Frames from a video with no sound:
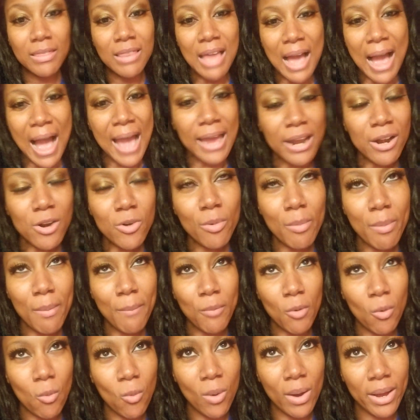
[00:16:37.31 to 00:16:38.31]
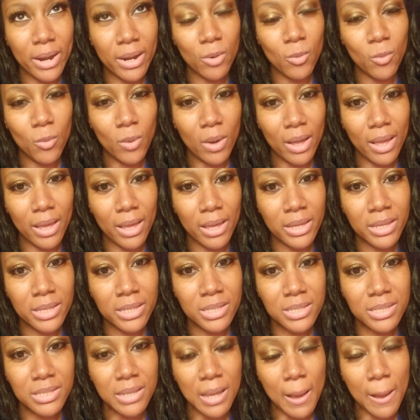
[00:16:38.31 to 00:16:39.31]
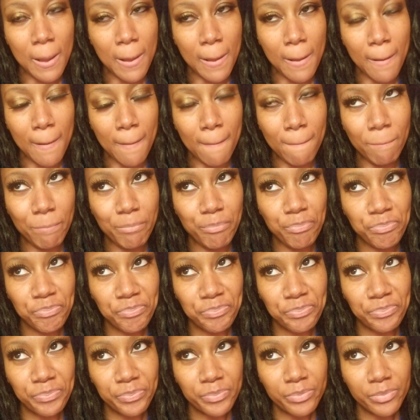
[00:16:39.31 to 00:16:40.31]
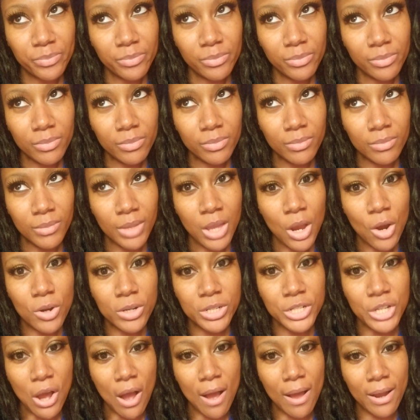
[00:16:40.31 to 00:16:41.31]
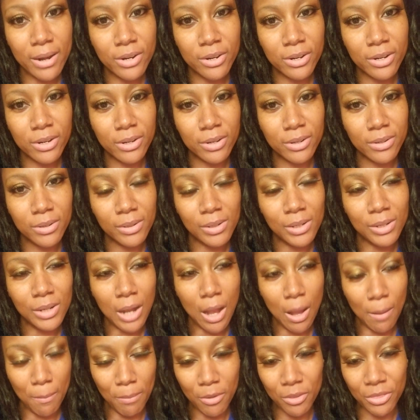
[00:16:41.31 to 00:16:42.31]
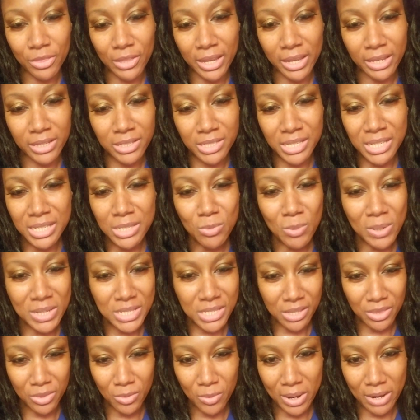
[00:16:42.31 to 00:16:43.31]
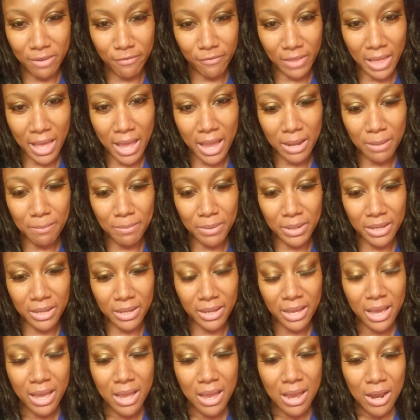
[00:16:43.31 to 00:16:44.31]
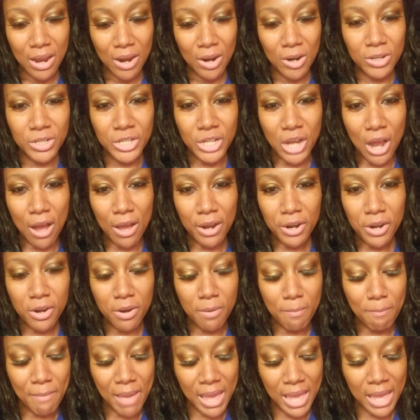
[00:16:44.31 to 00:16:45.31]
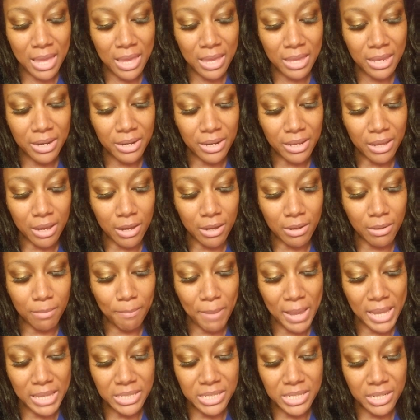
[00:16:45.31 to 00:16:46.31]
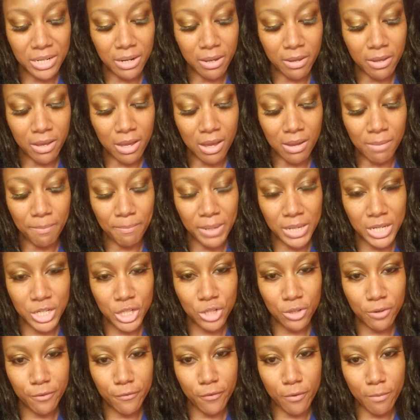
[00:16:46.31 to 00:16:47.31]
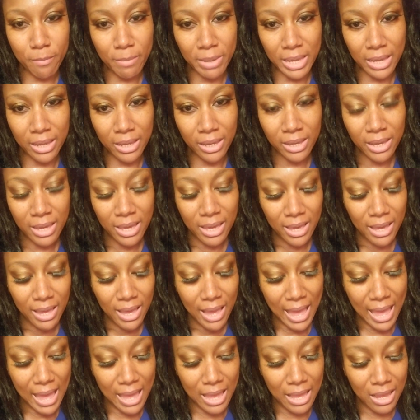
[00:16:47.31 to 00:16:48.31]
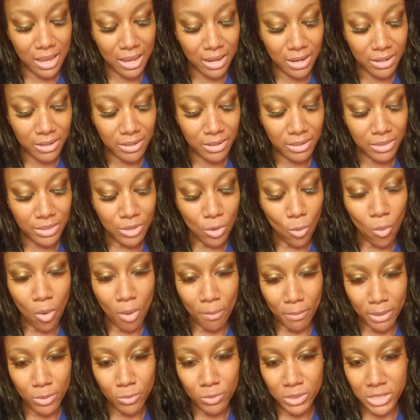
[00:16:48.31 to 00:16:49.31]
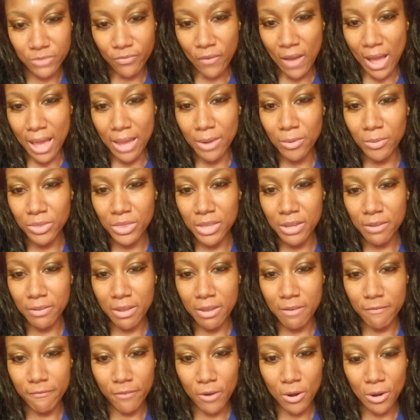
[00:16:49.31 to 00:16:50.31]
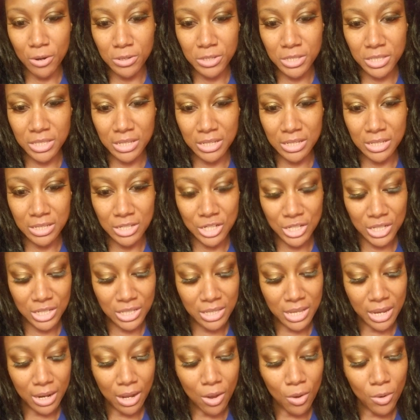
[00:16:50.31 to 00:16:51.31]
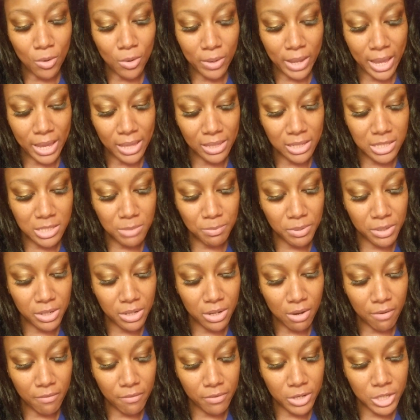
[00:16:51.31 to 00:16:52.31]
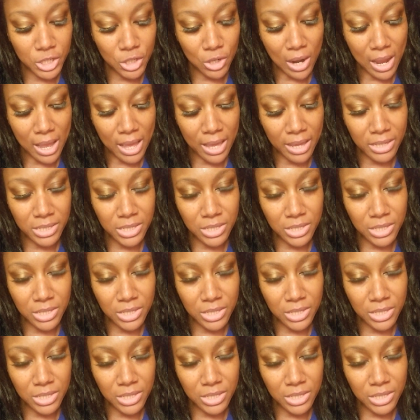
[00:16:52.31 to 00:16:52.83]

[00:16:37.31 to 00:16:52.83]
I don't remember what it was. Her daughter, a couple things. This wasn't the red flag, but her daughter painted a picture for me. And the woman was fine with it at first. And she's like, oh, okay, let's put it over to dry.